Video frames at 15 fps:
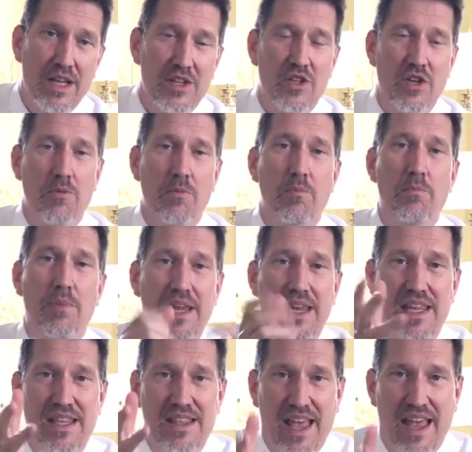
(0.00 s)
to
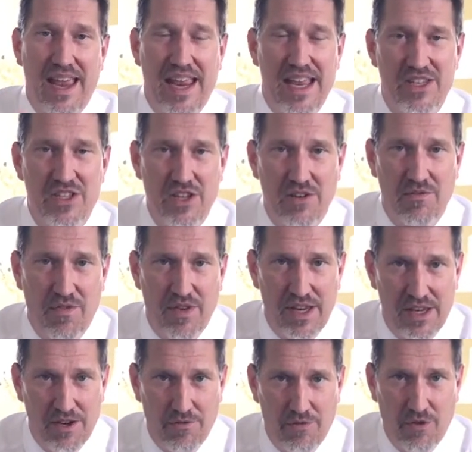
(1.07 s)
be the hands and
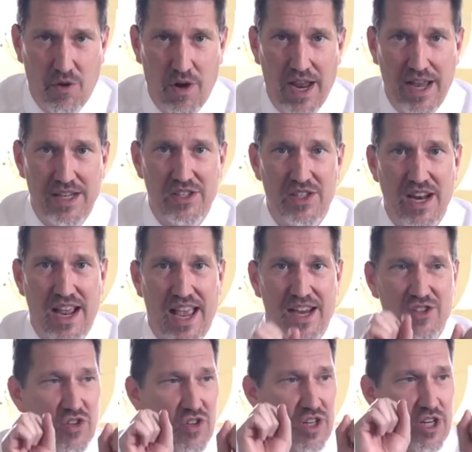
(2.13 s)
feet of Christ, to
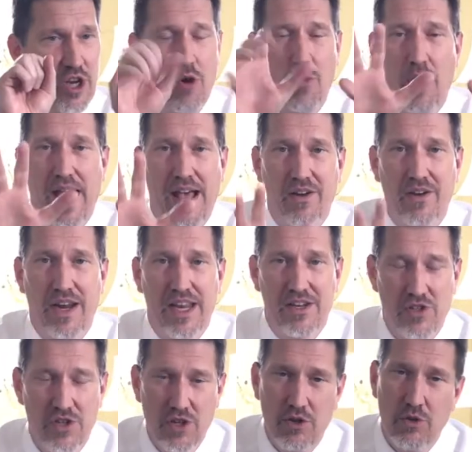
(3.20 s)
actually go out
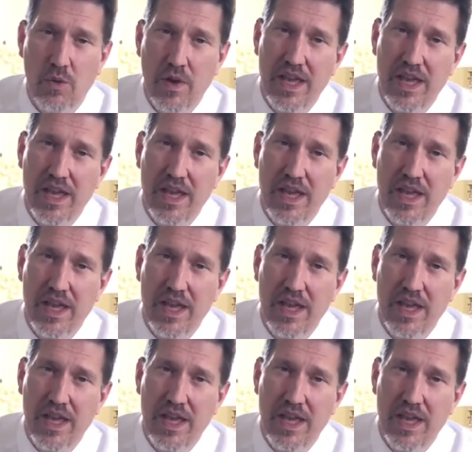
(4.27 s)
and do.